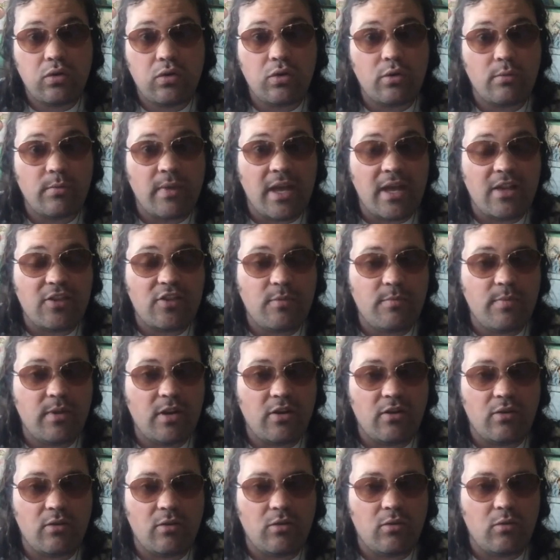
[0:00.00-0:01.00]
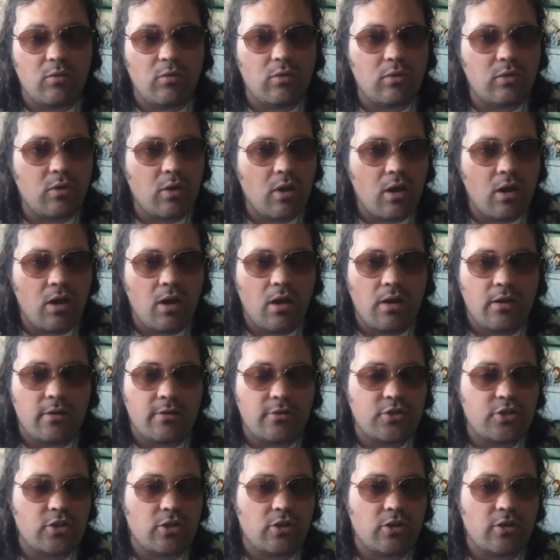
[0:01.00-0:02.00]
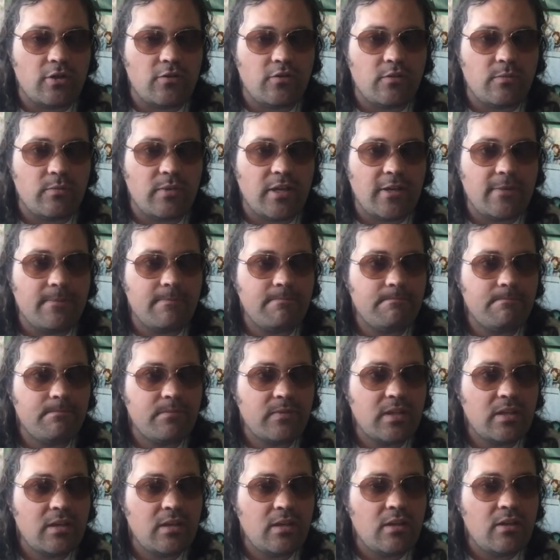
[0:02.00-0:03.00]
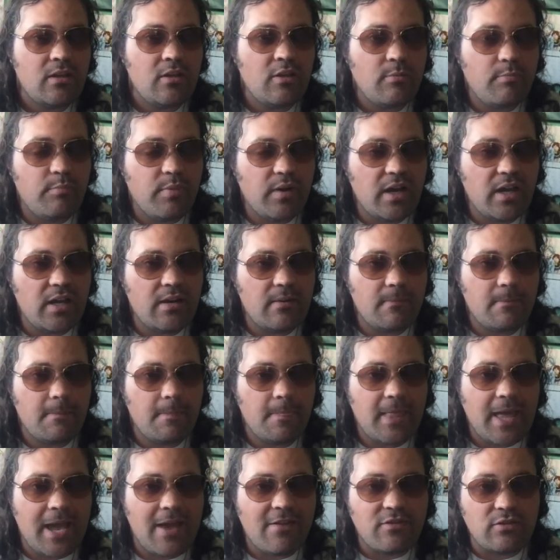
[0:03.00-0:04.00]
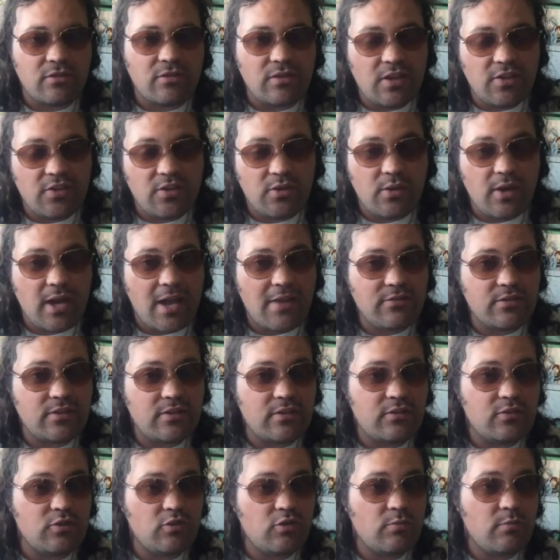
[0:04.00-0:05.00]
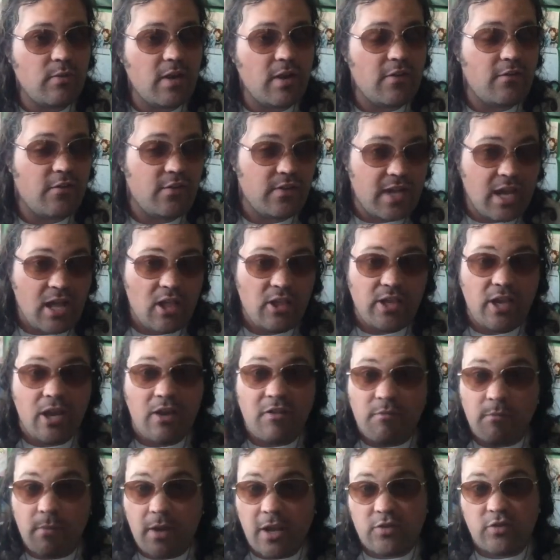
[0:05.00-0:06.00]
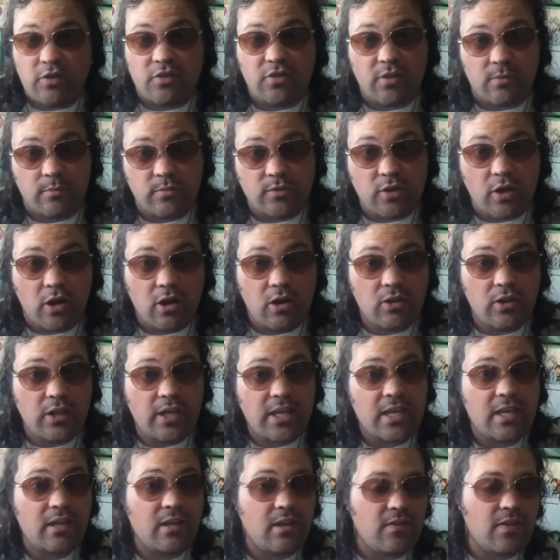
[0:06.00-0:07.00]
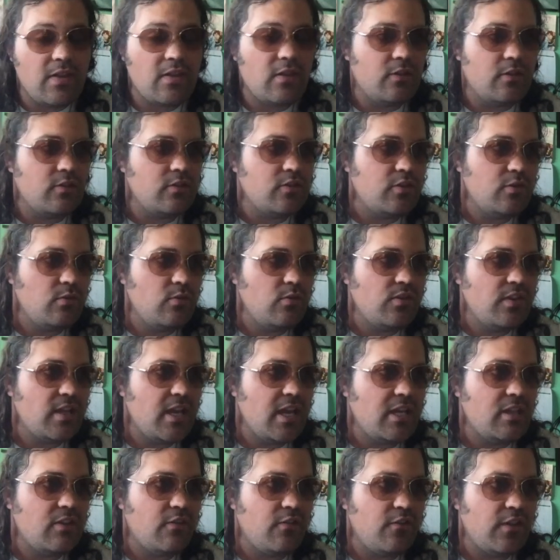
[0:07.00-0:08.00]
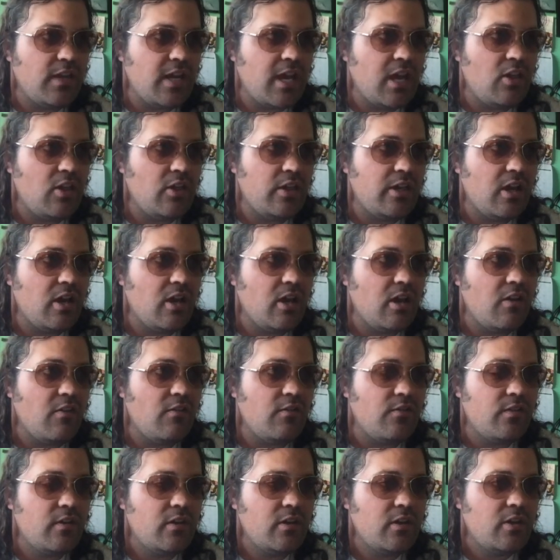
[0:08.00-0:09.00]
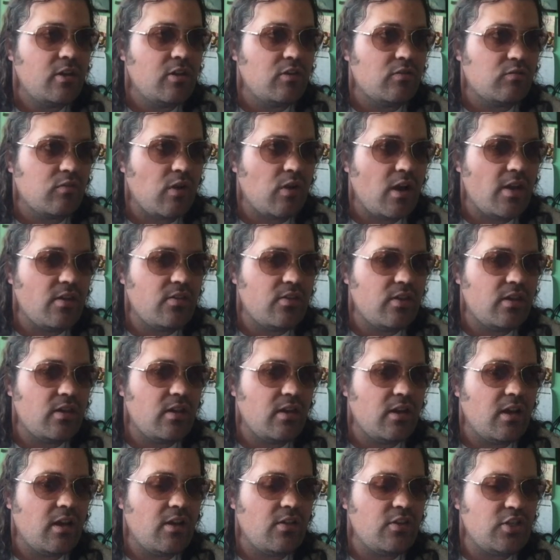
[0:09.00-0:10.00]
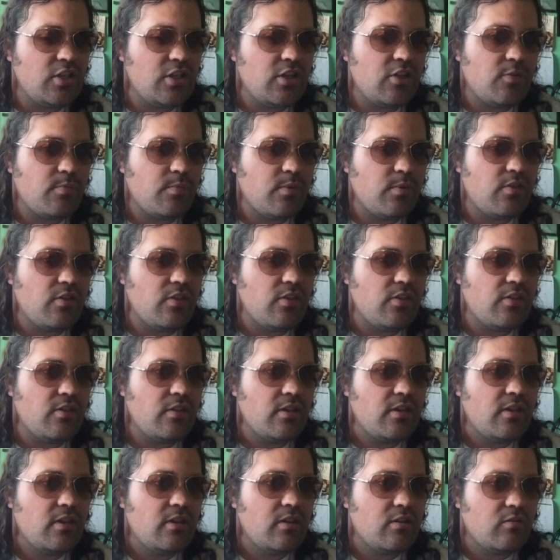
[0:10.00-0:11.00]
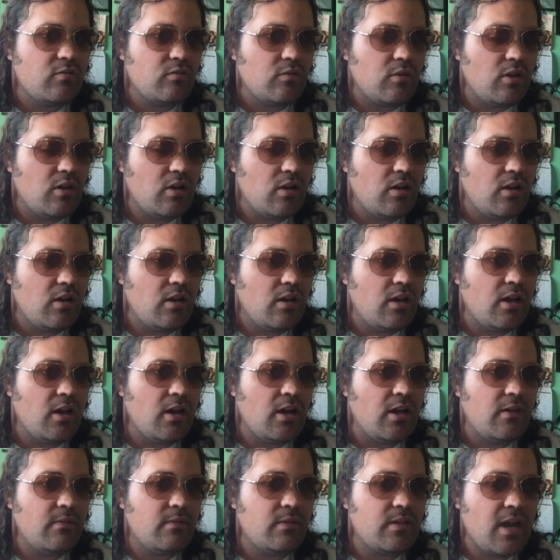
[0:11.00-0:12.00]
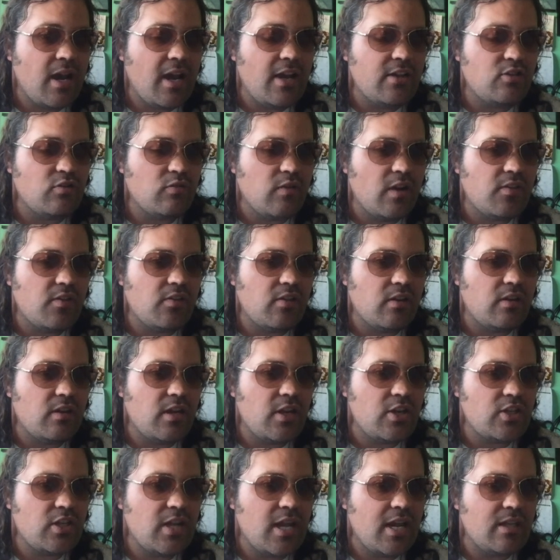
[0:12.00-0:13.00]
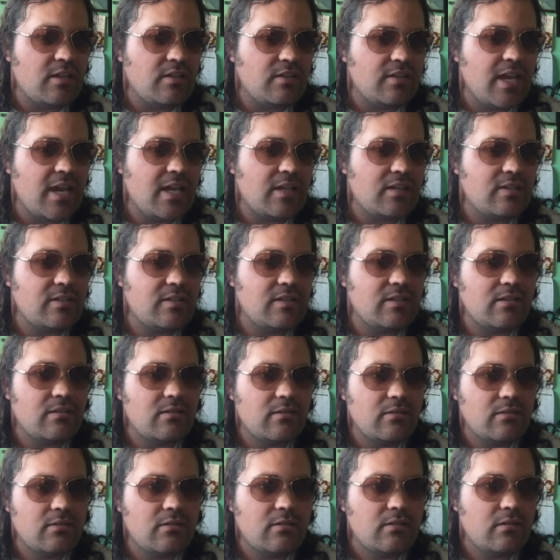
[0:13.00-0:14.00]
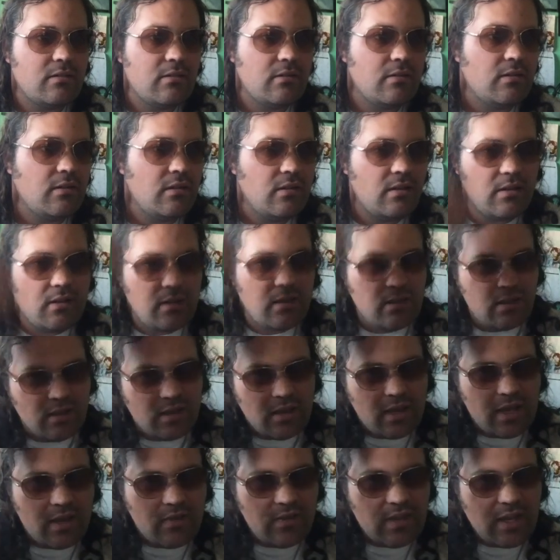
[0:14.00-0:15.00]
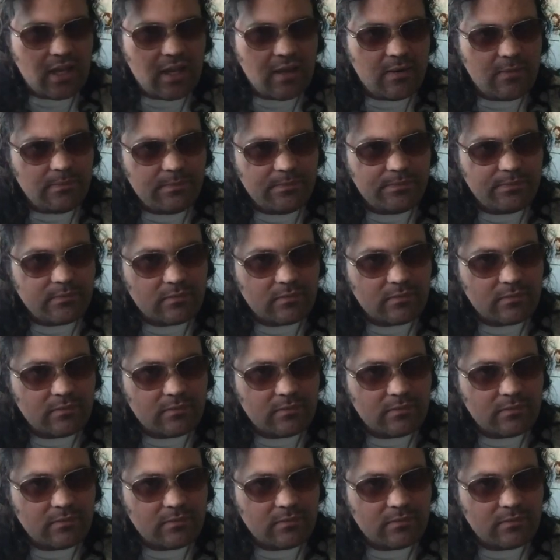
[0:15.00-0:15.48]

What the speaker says: Man, it's been a long journey for me. But after this, though, I have to do my finale of My Dress Up Darling, and then on Tuesday, the finale of Rising, the Genius Prince's Guide to Raising a Nation Out of Debt. And then